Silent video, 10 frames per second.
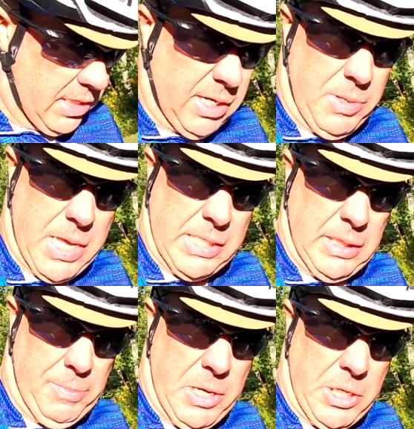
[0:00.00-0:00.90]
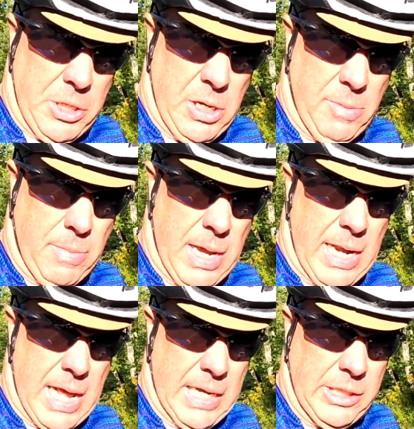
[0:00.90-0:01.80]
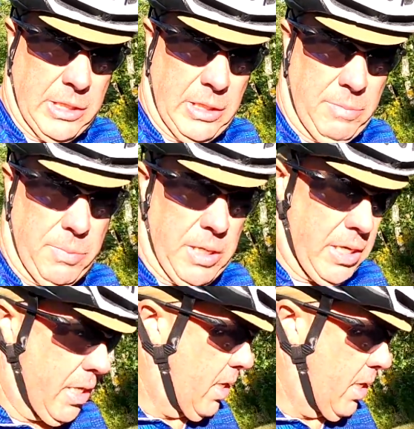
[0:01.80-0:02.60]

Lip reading: think some of that slippage might actually be